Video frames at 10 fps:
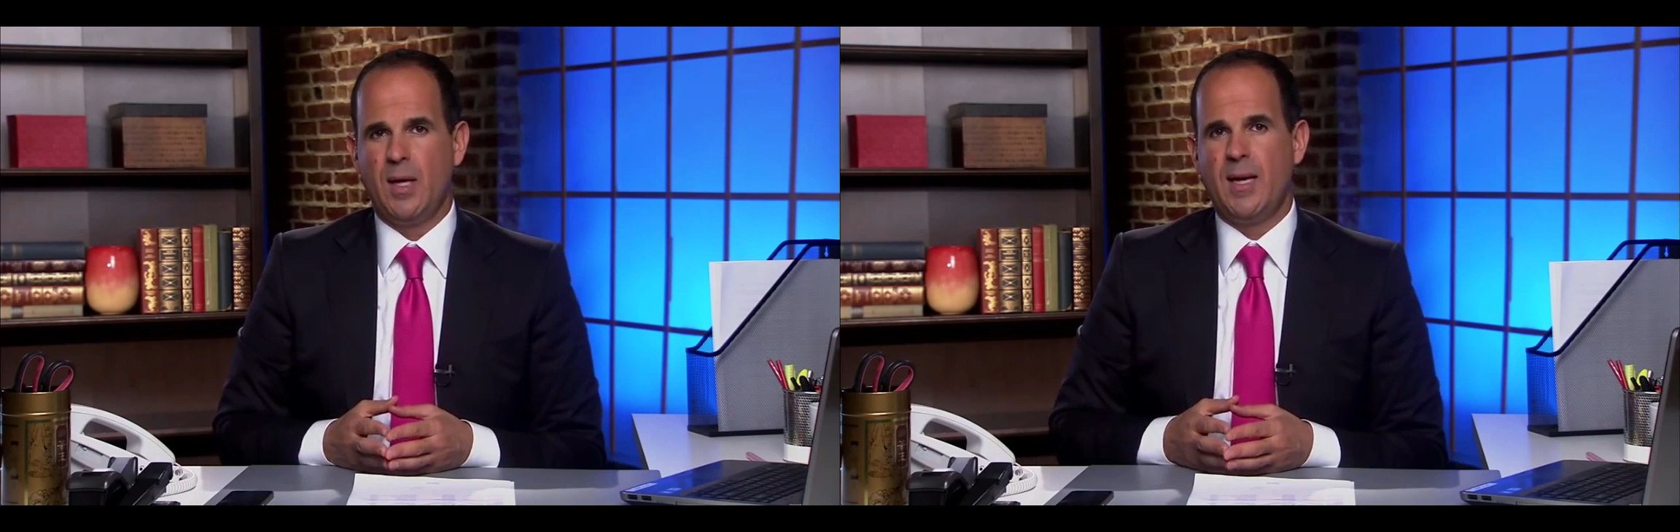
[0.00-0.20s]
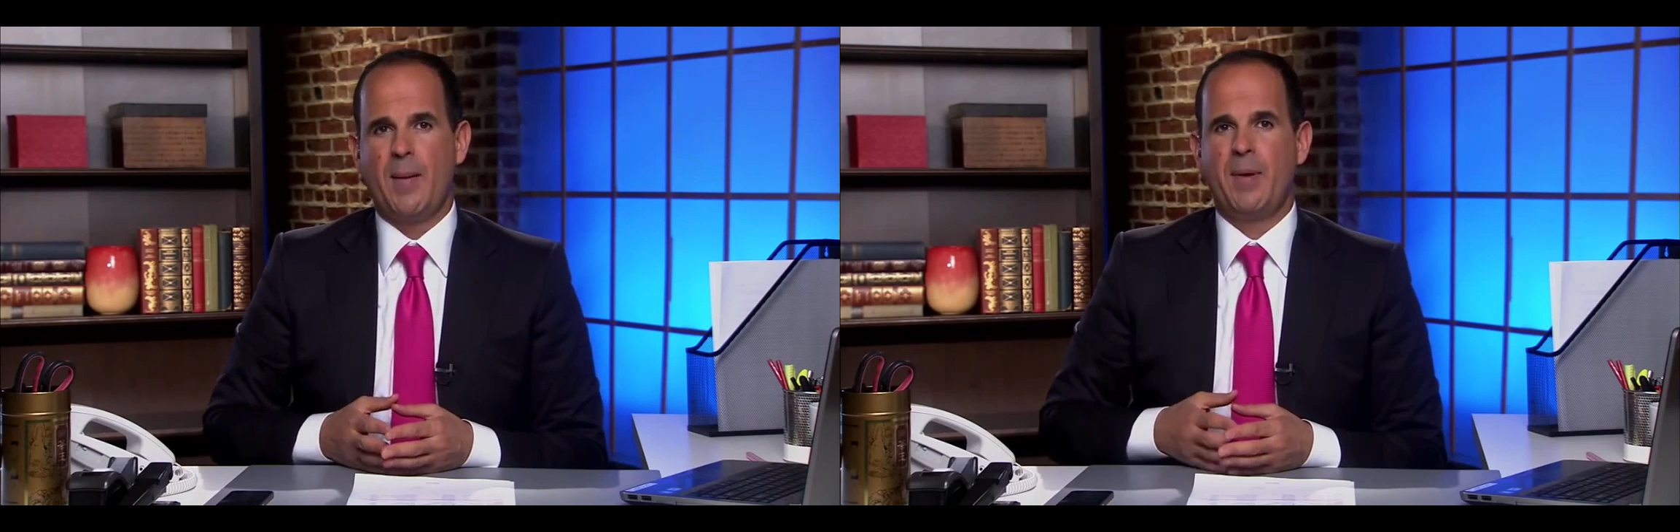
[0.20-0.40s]

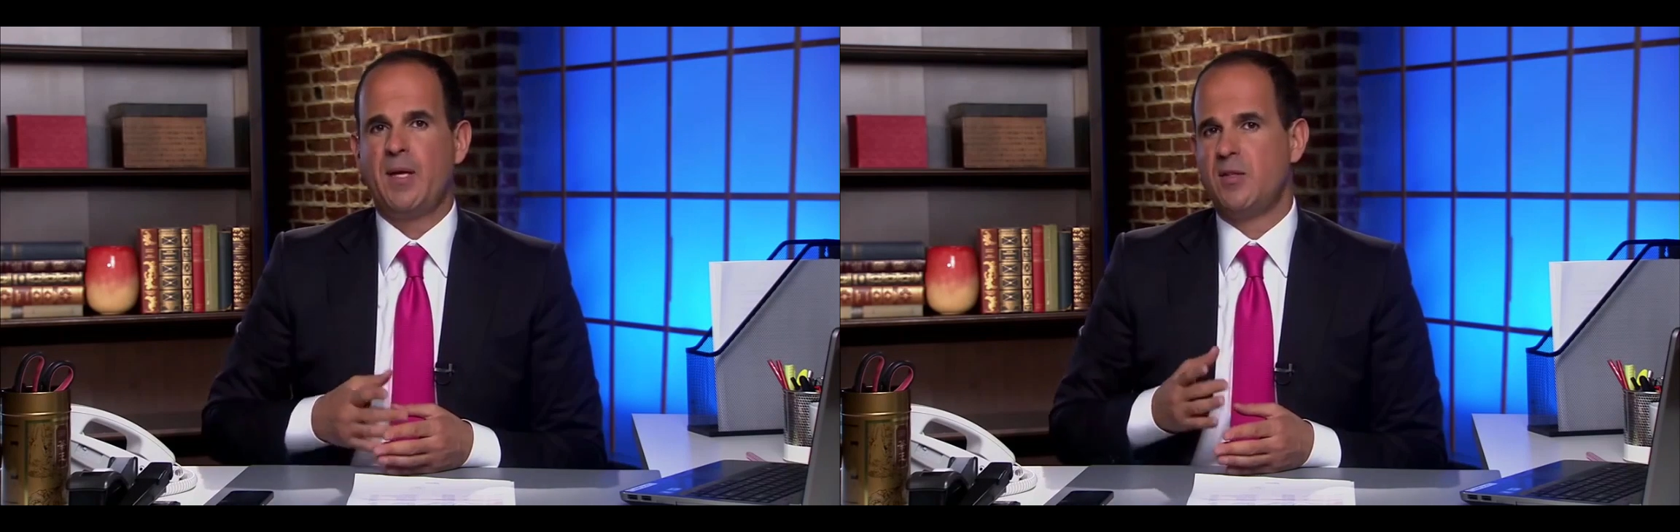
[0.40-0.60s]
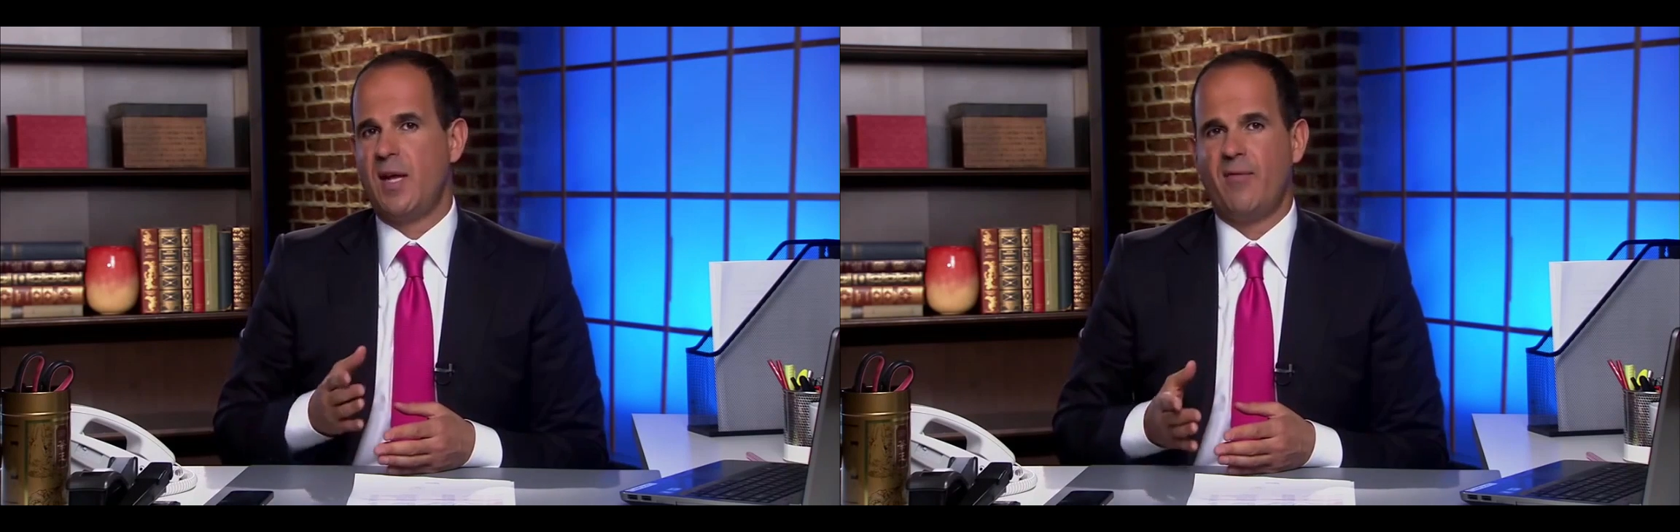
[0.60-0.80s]
not
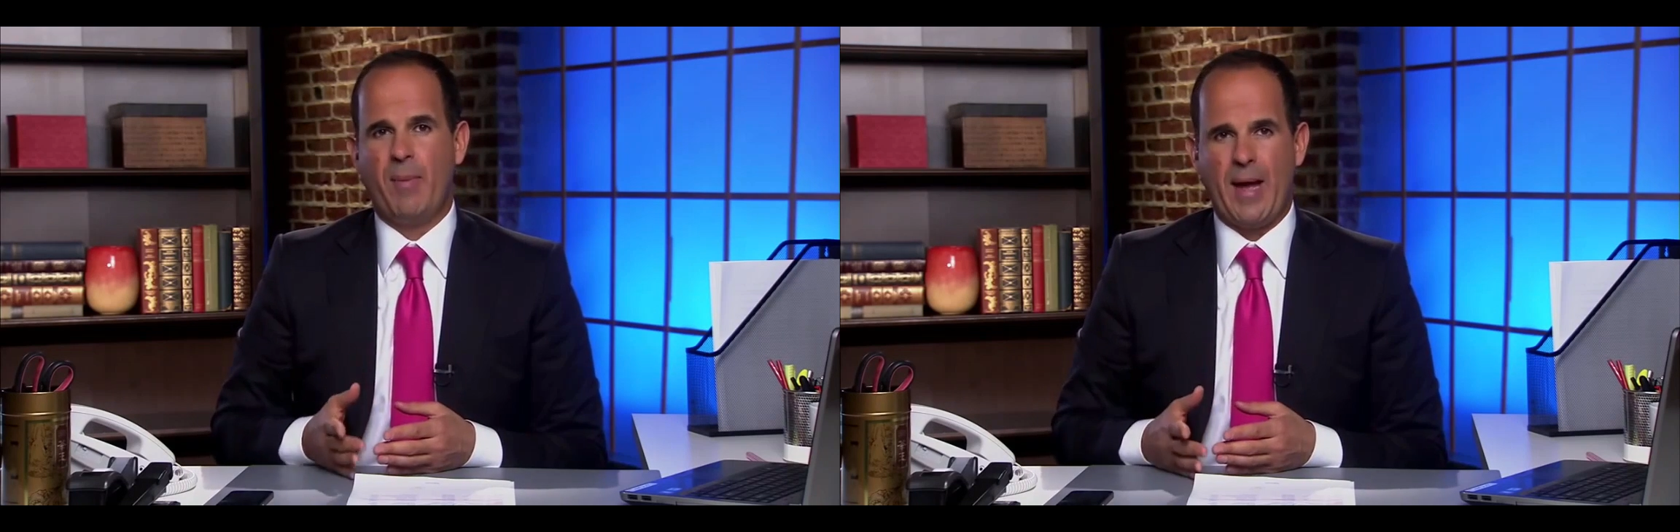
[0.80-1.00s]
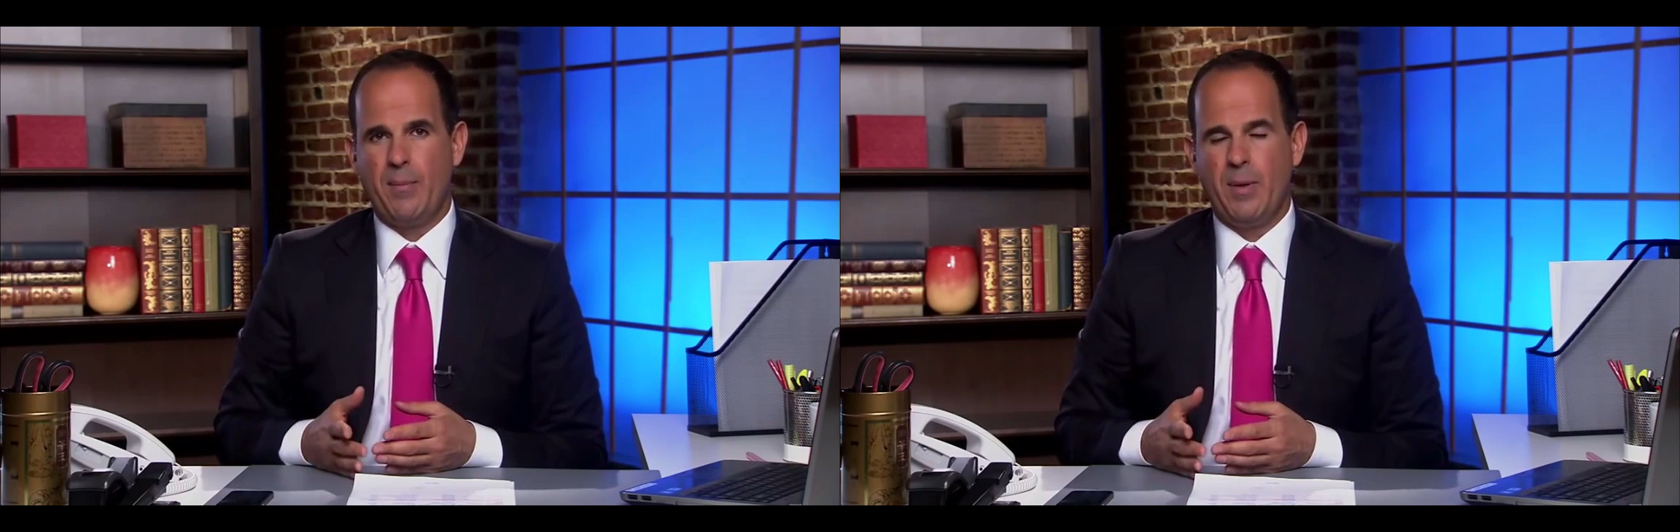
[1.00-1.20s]
because they have
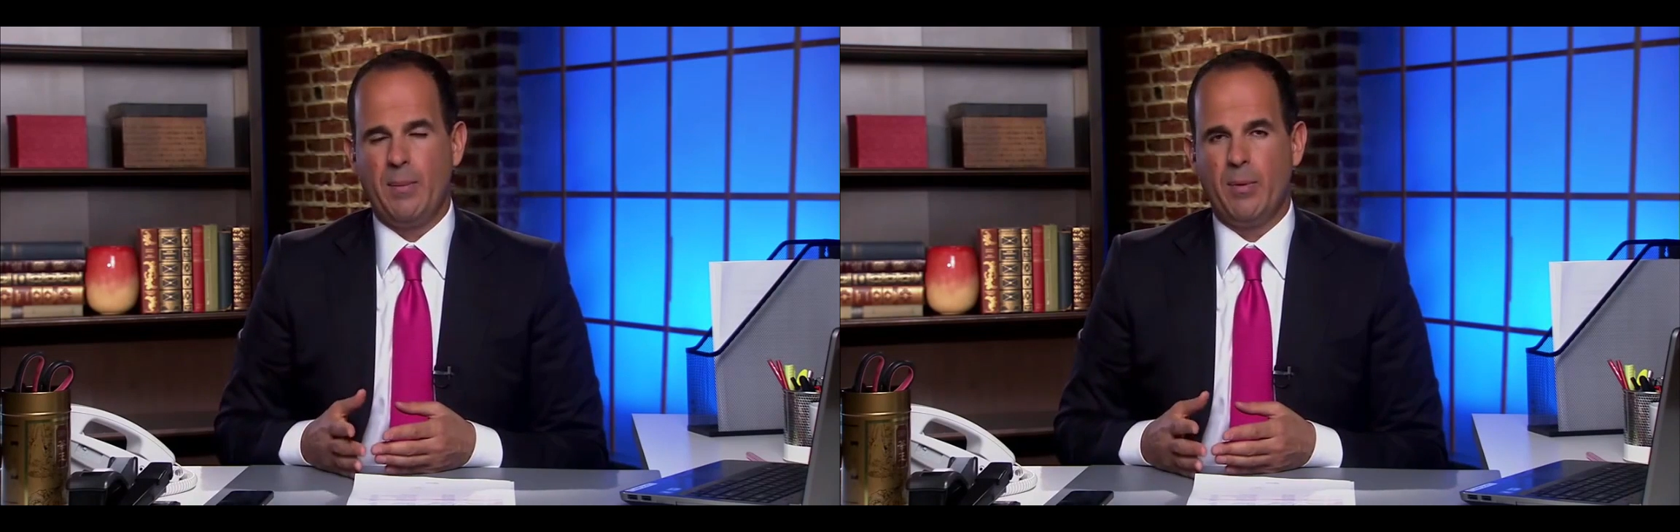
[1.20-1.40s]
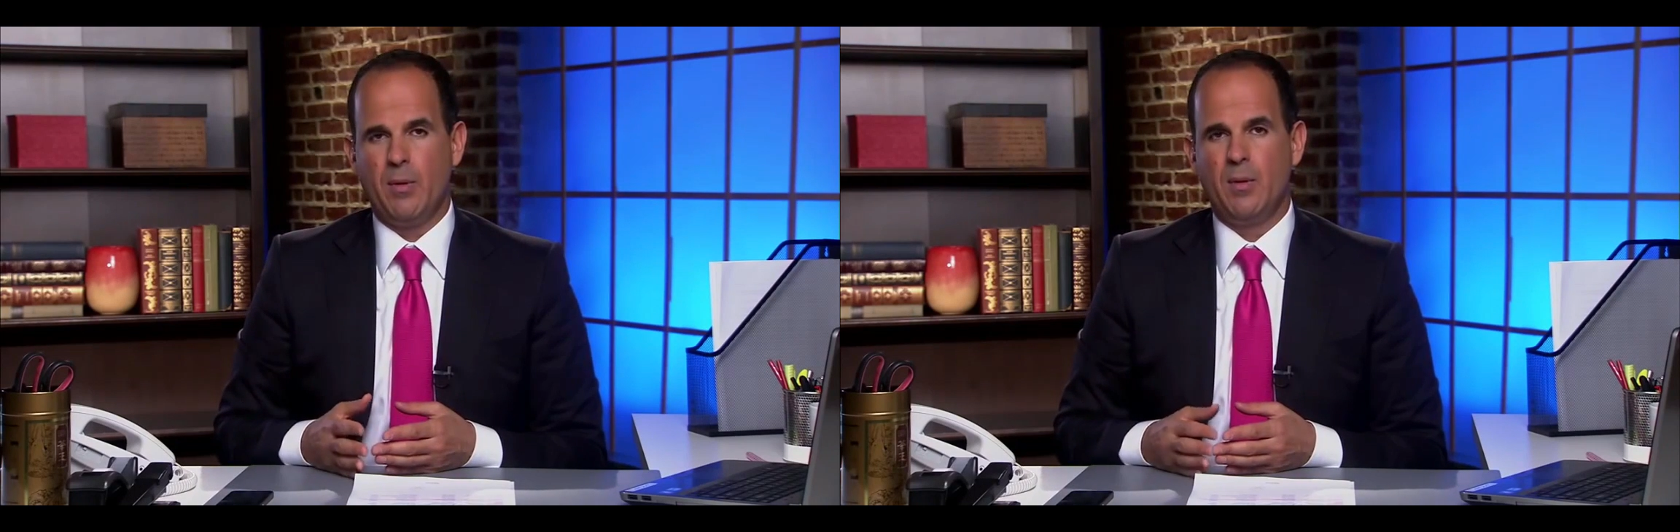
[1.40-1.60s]
bad
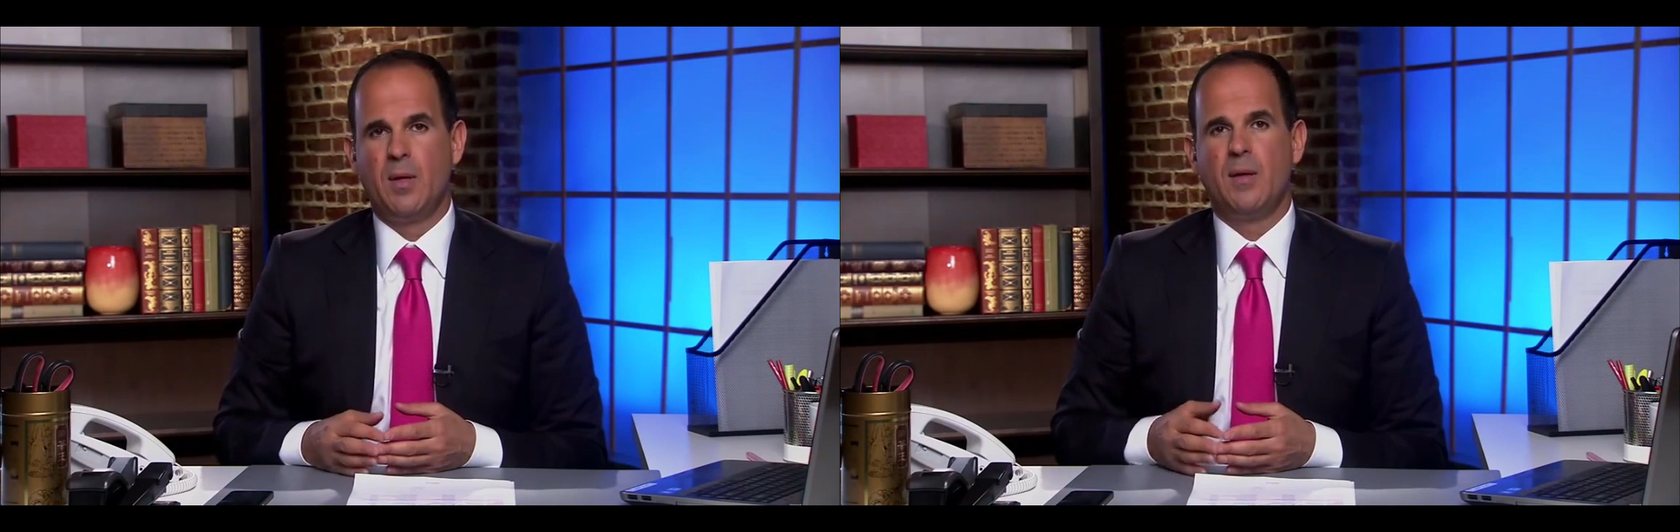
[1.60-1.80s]
people,